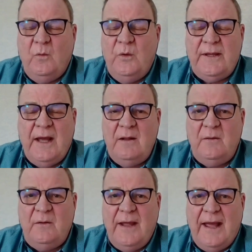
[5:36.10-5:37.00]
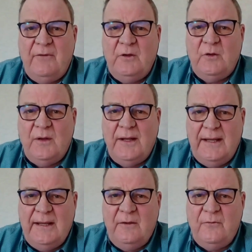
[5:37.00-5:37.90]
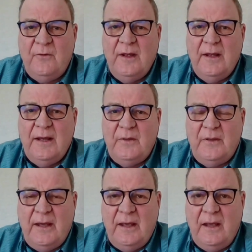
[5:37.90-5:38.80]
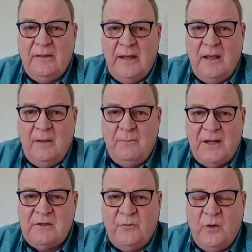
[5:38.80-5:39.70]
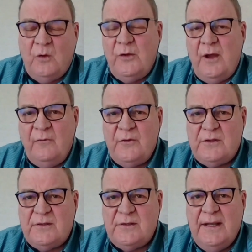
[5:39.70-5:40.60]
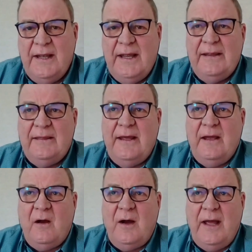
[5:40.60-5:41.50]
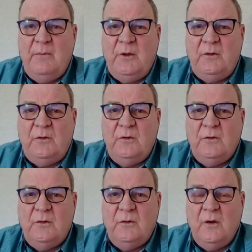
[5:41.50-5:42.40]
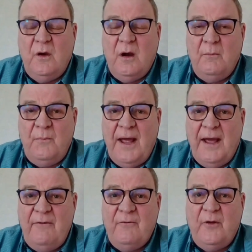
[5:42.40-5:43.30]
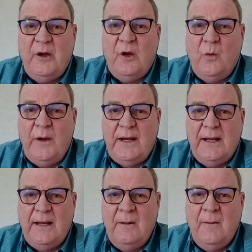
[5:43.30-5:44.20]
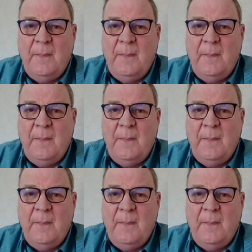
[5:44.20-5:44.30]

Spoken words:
without having to leave their place of work or their offices. They are able to comply very quickly,